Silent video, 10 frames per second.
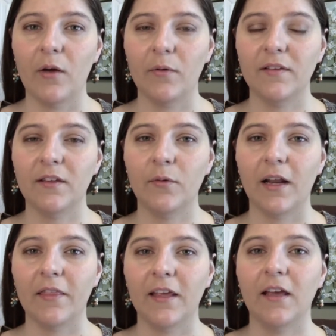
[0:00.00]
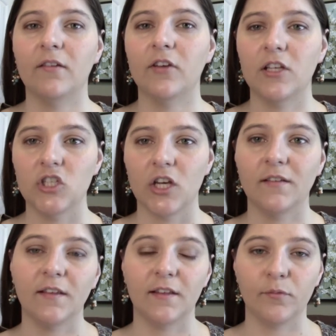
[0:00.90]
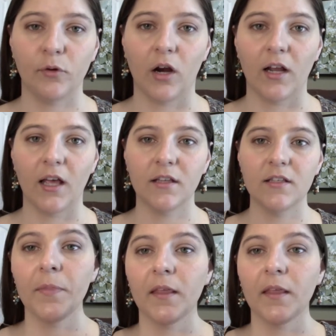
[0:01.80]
I want to see what I think of just this product.